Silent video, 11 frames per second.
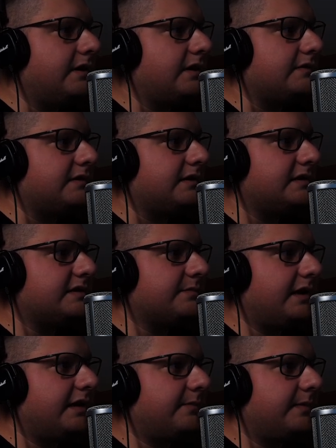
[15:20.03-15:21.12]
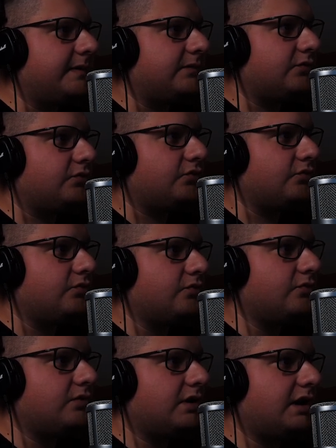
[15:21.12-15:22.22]
This might be
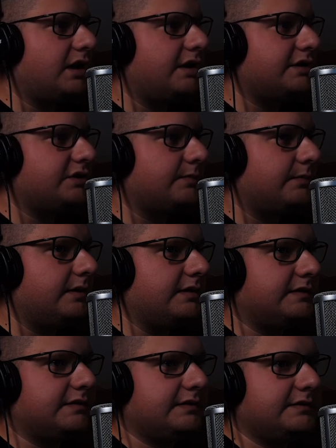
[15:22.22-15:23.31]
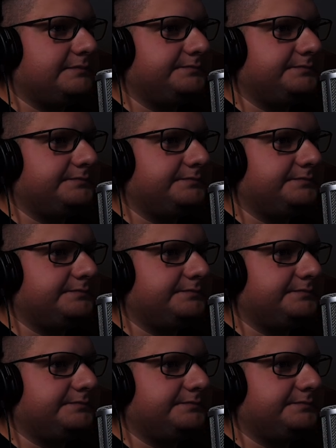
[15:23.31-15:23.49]
too harsh, but